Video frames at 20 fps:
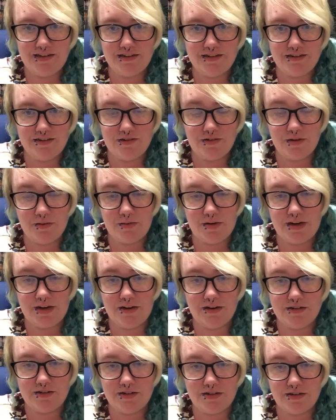Do I want to
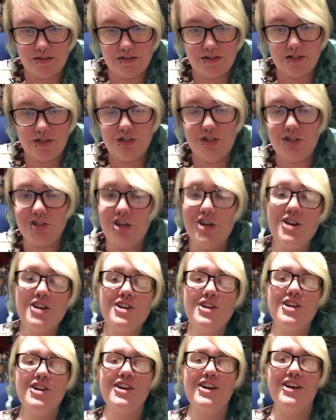hear a second?
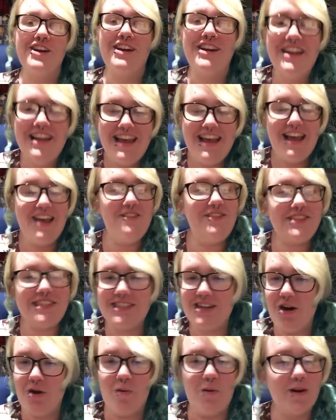Sure! If it's
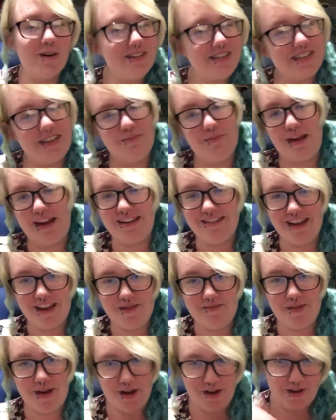no worse than my
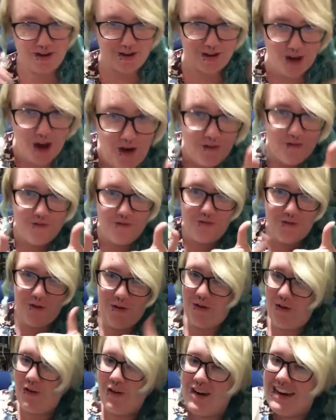nightmare, go
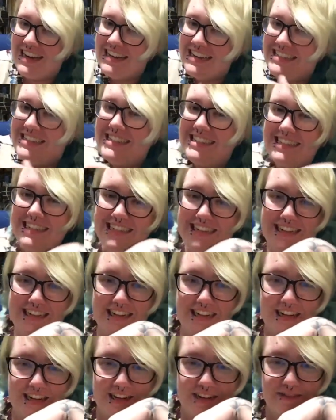for it.
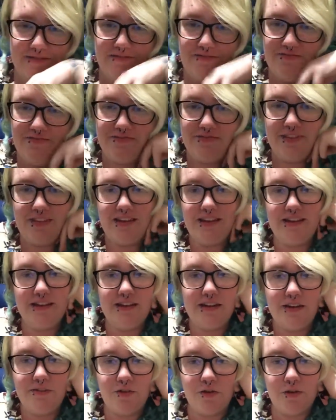
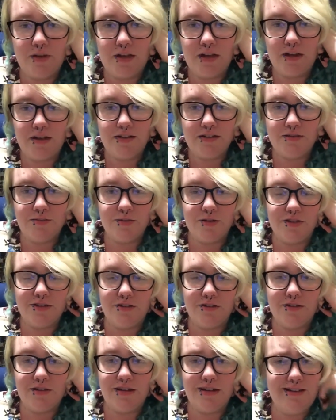Never really got into
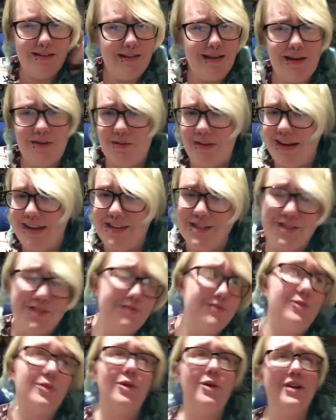Persona. I don't hate you
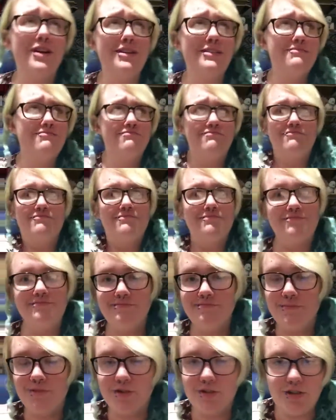for it.
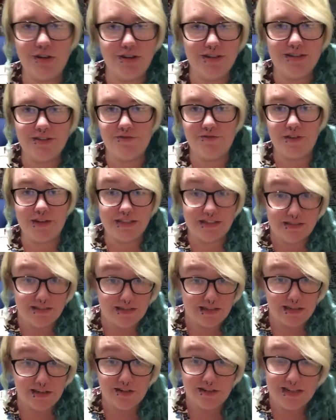Persona's a fun
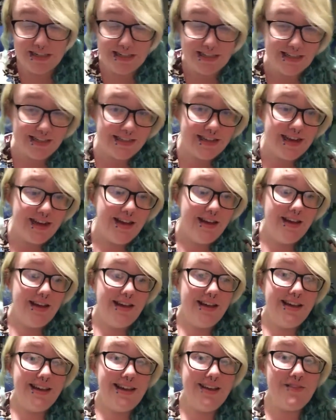series
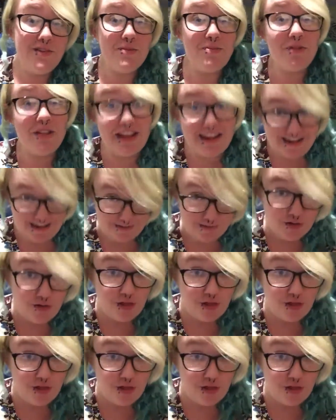if you play after